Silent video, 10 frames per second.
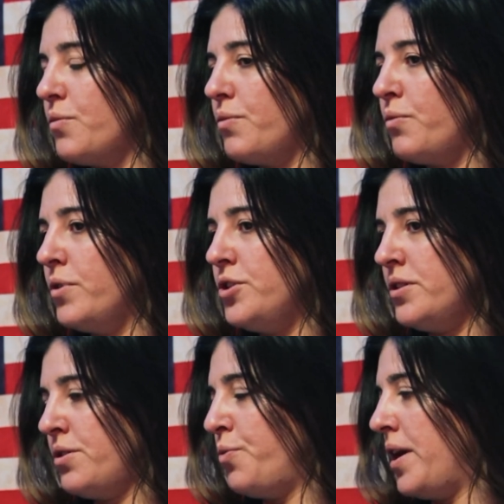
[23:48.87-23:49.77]
which
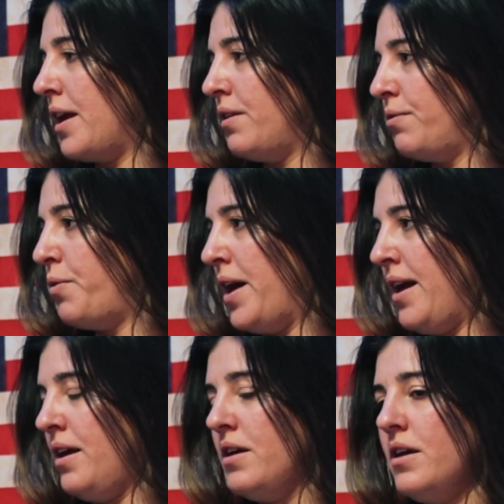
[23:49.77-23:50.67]
is the Wiccan
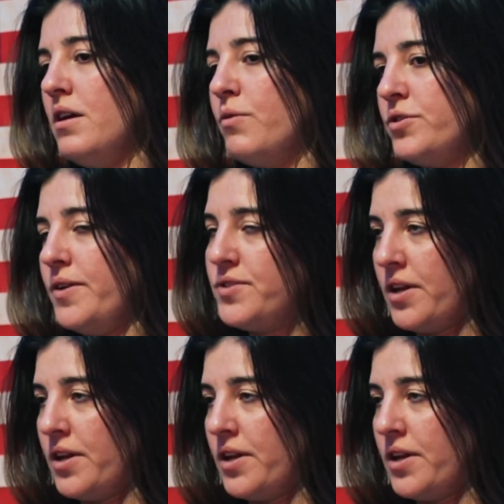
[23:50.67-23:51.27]
way, which I've